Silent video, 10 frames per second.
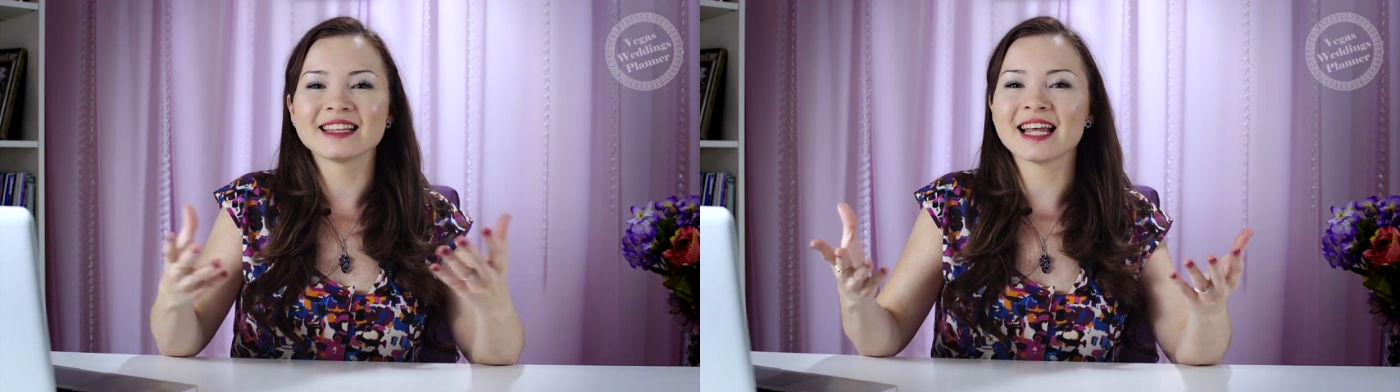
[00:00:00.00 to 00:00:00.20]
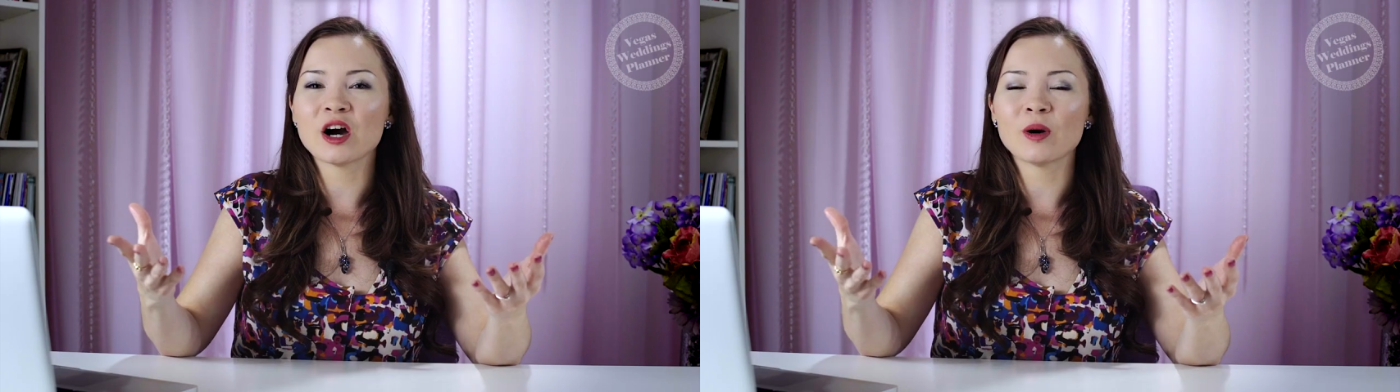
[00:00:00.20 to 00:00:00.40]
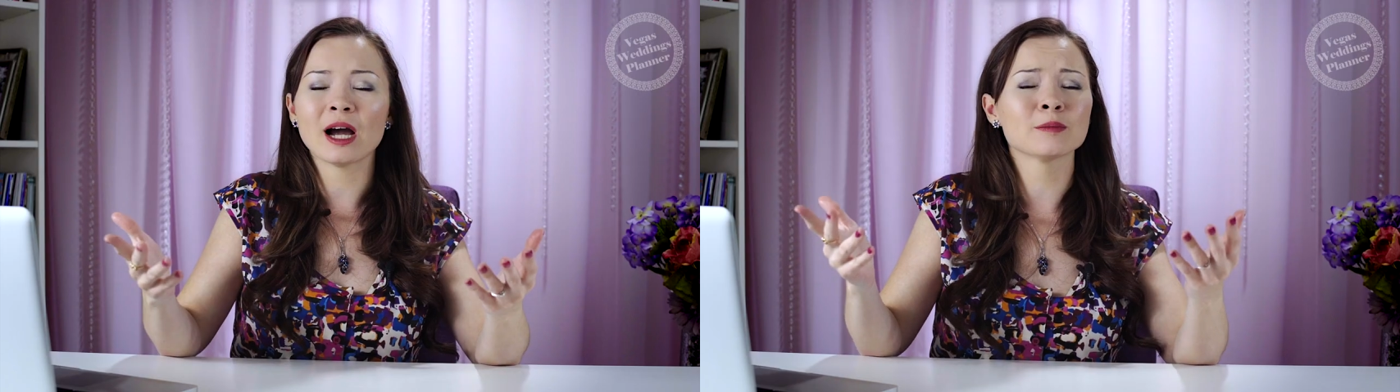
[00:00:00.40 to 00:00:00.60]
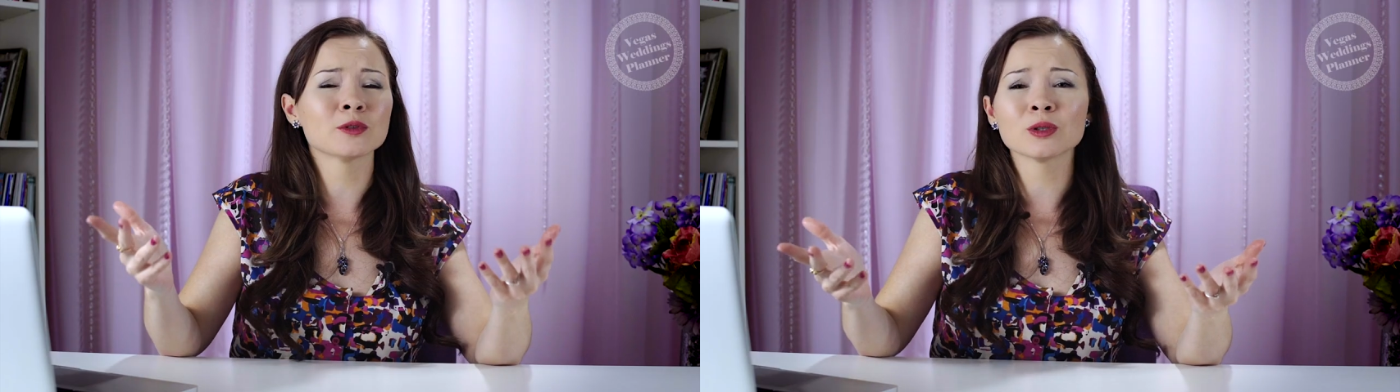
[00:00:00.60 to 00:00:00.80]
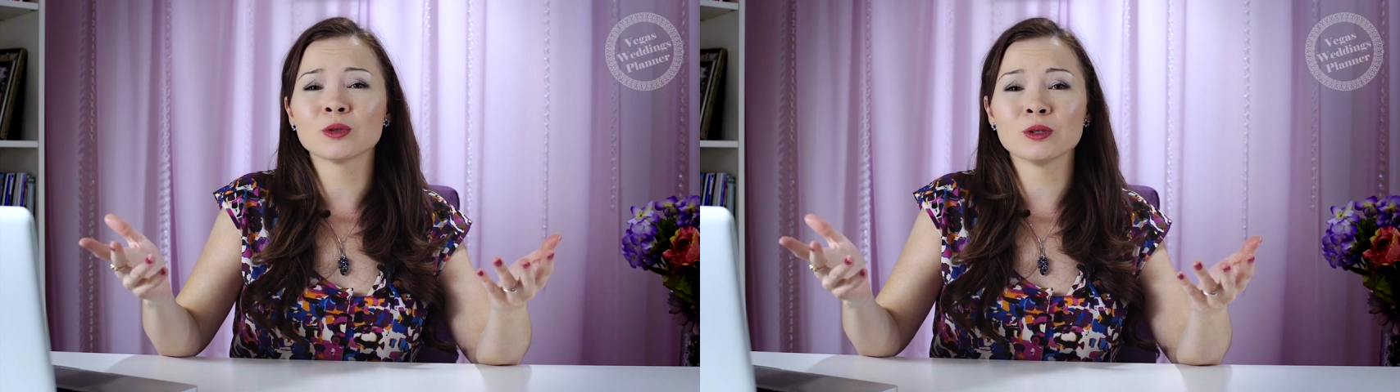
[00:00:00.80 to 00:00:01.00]
Now, I'm
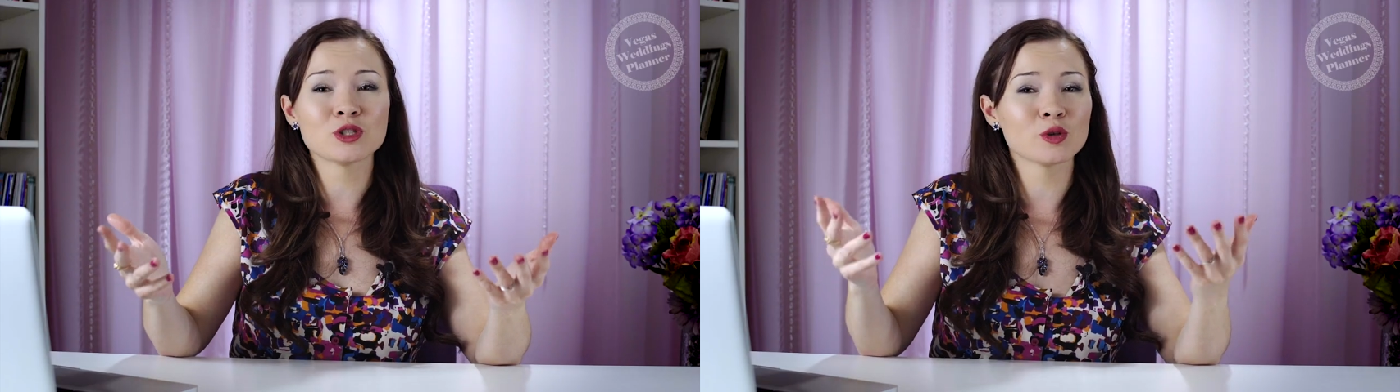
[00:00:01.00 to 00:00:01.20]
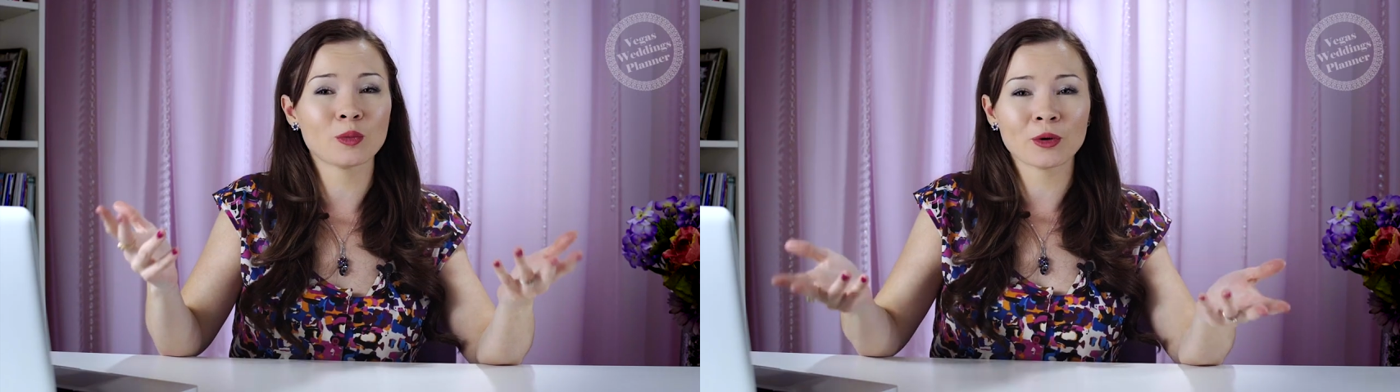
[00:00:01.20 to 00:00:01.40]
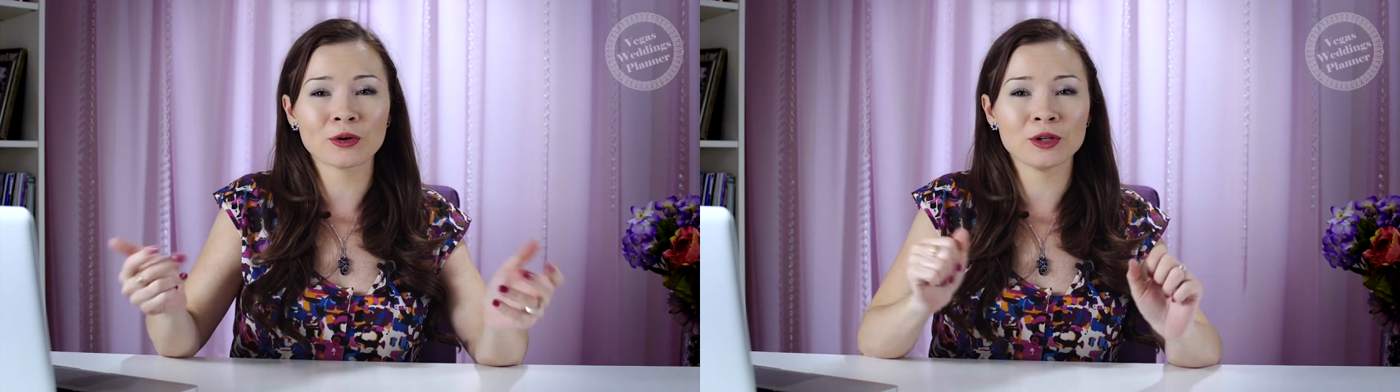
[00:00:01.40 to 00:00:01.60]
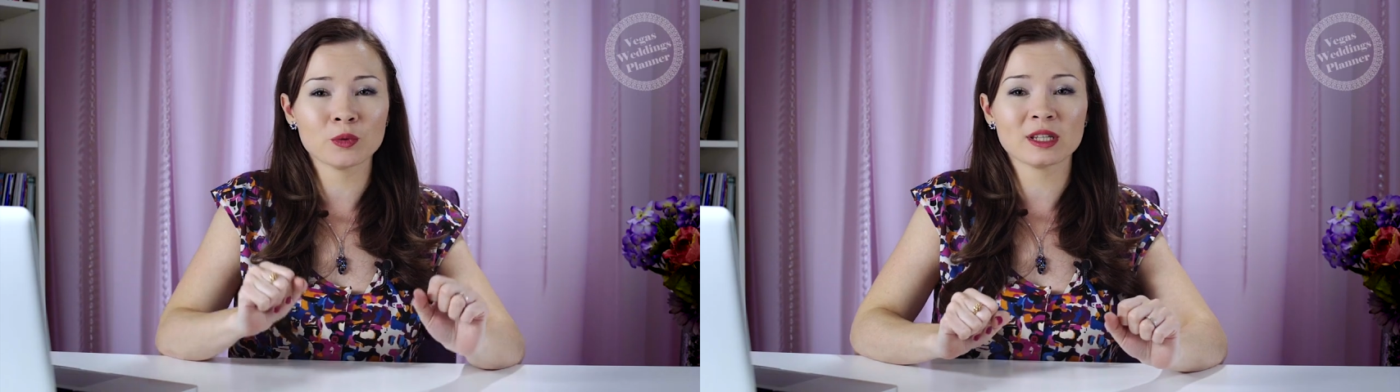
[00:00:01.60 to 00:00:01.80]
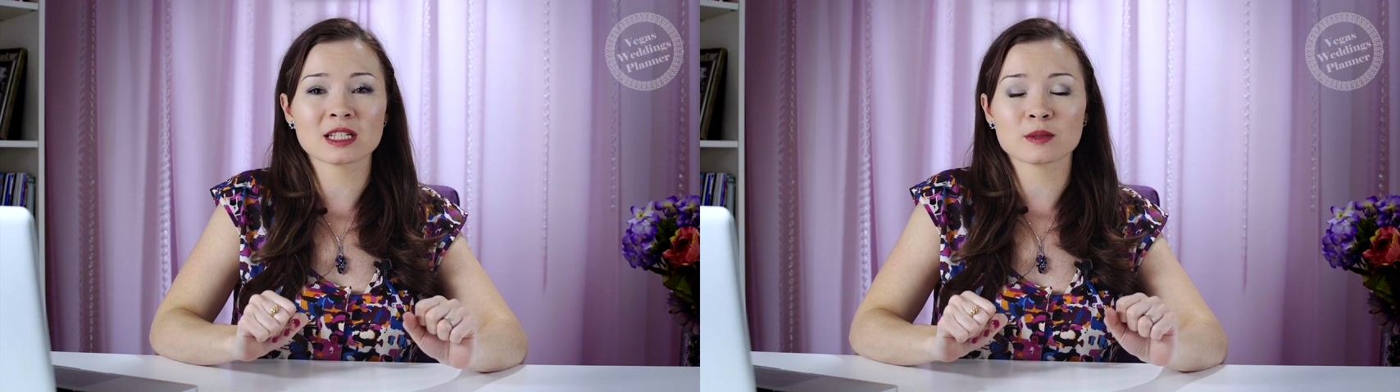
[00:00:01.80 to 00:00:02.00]
not going to bore you
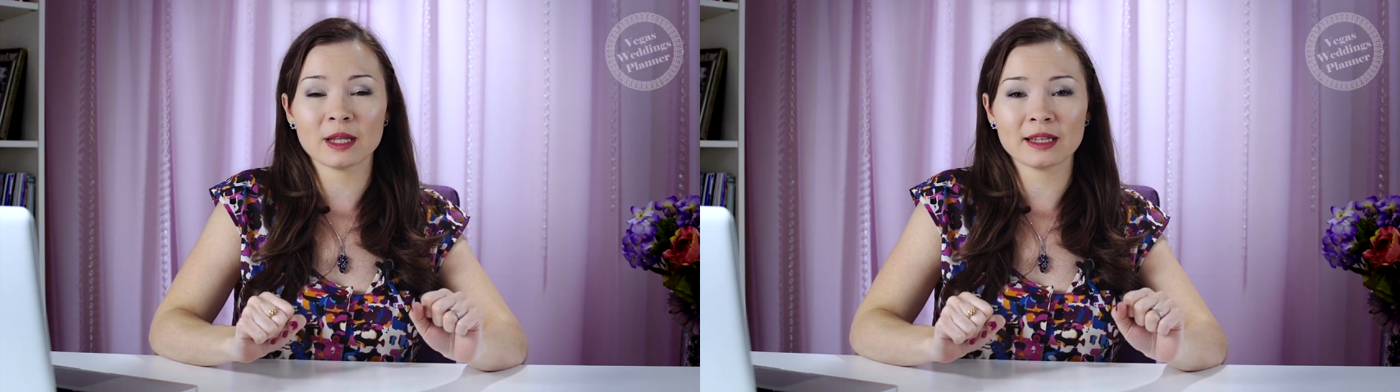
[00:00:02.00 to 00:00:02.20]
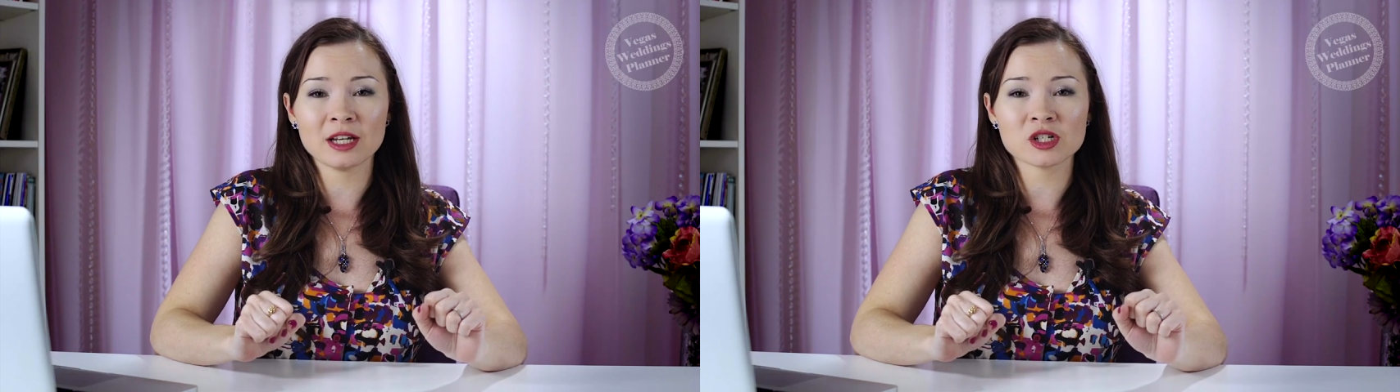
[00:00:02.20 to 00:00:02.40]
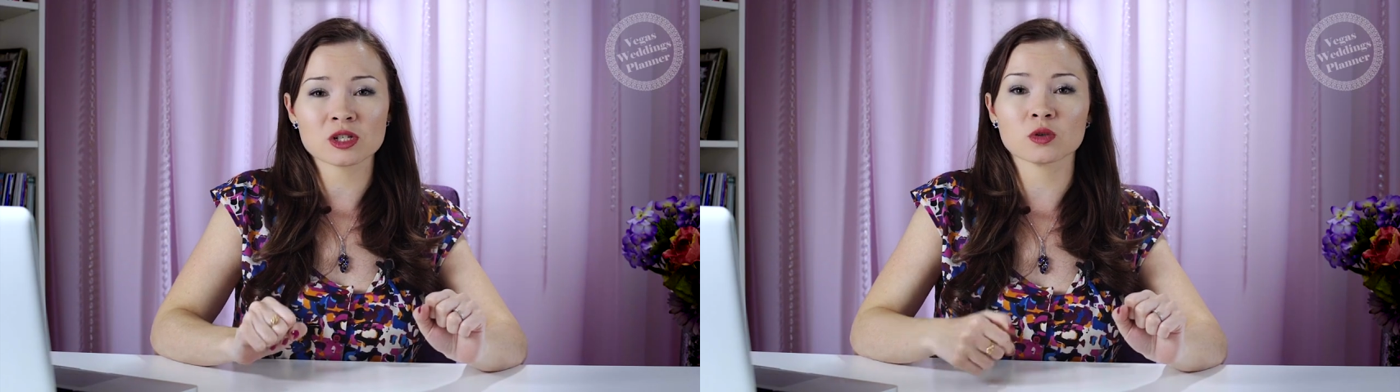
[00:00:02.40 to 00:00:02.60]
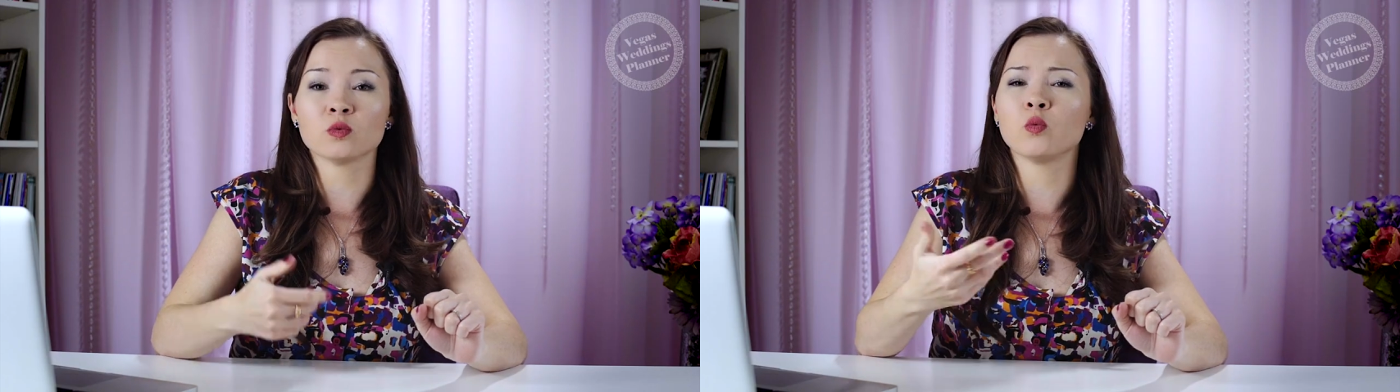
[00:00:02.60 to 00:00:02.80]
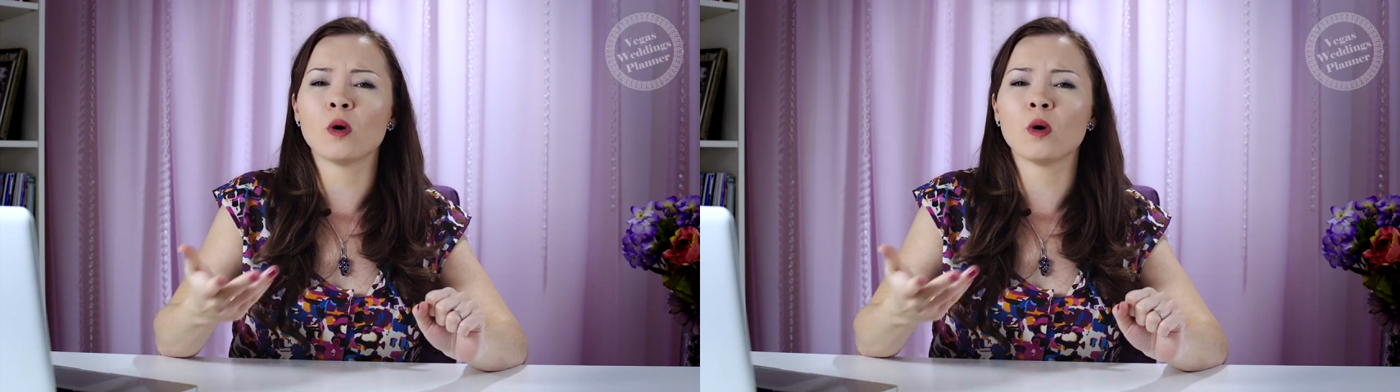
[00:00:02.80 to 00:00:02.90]
with explanations of